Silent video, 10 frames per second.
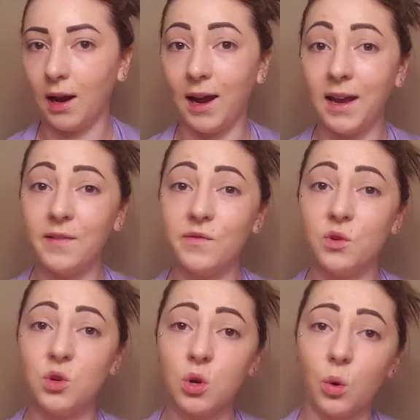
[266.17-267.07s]
have
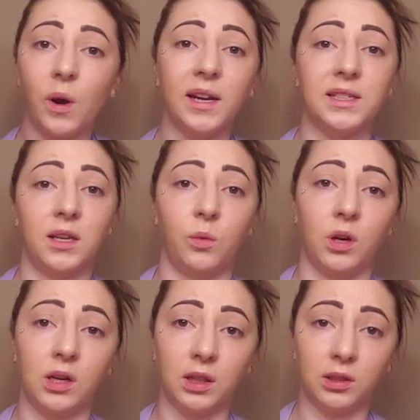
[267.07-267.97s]
no idea
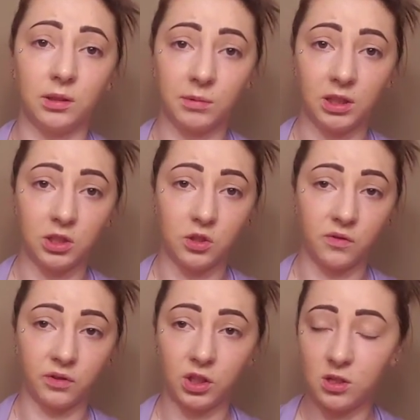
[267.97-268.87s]
what color I'm gonna do
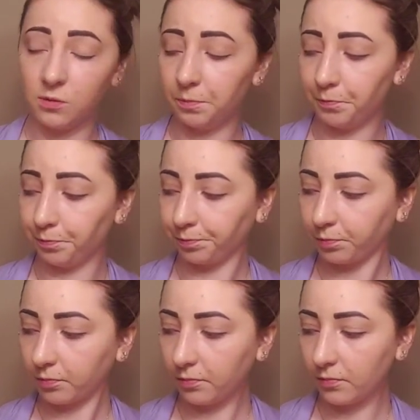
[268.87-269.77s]
for you.
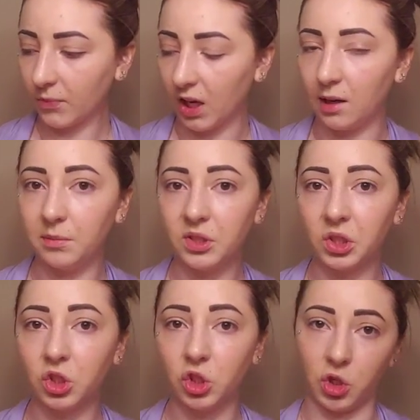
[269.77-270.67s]
I'm just
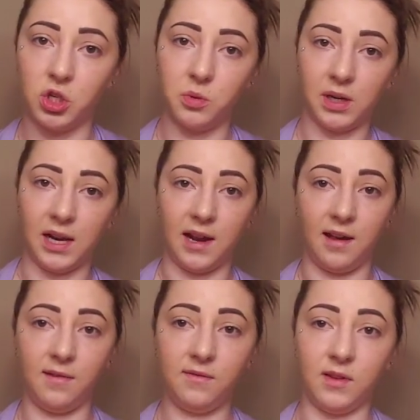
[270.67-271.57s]
gonna show you what I
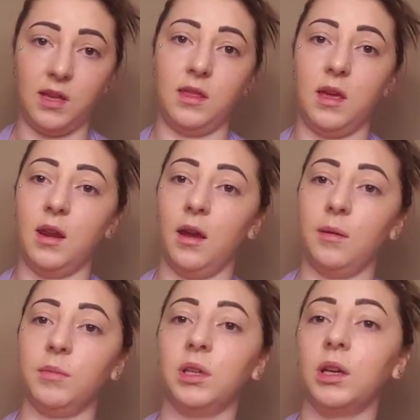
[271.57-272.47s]
have, and then
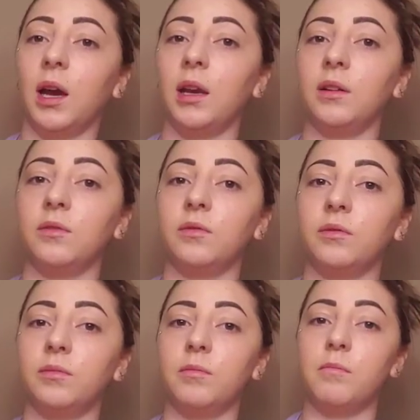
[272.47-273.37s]
I'm gonna kind of
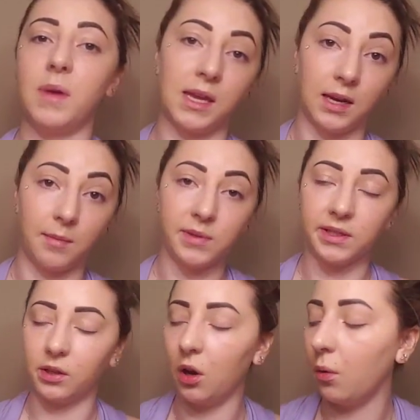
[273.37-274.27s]
make it up
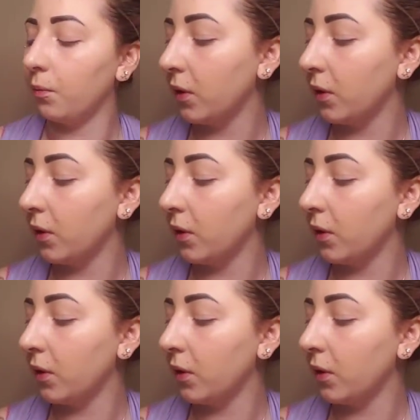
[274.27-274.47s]
as I go.